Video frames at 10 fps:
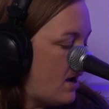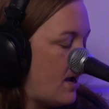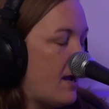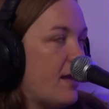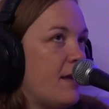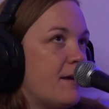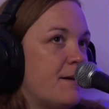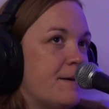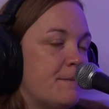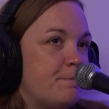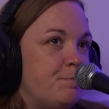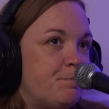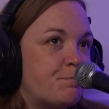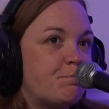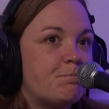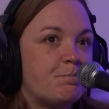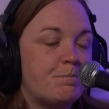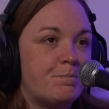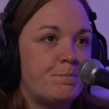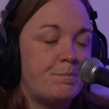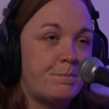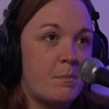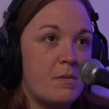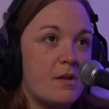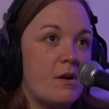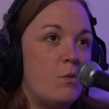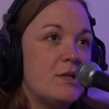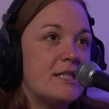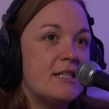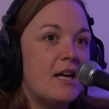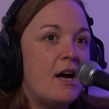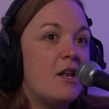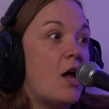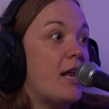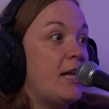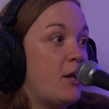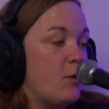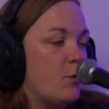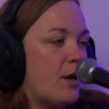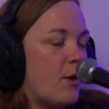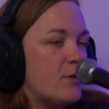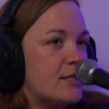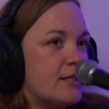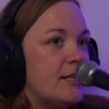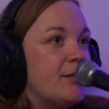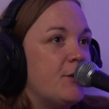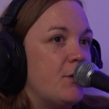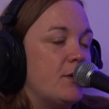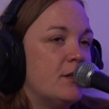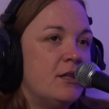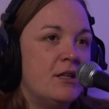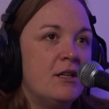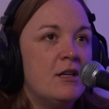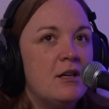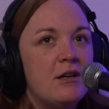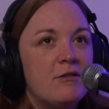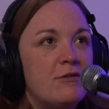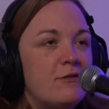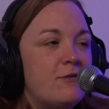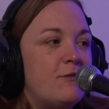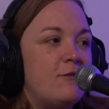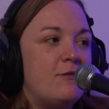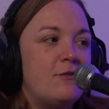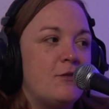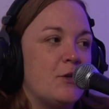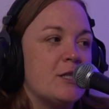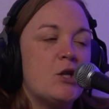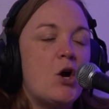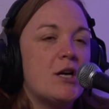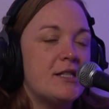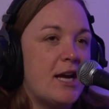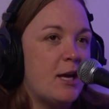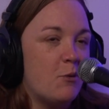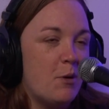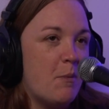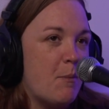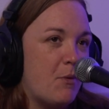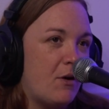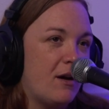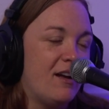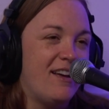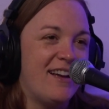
I was a lot like you when I was little. For as long as I can remember,